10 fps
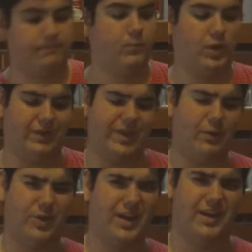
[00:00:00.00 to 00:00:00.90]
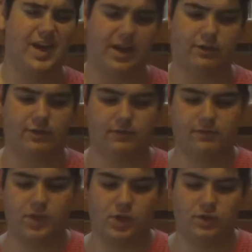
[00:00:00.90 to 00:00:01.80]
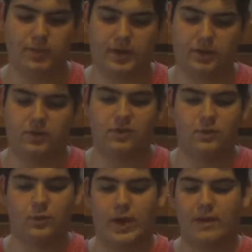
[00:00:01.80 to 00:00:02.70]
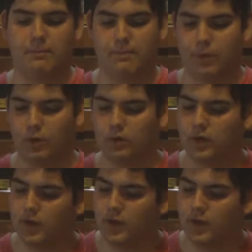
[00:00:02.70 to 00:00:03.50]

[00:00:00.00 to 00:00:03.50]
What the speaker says: one that we kind of use because we're poor.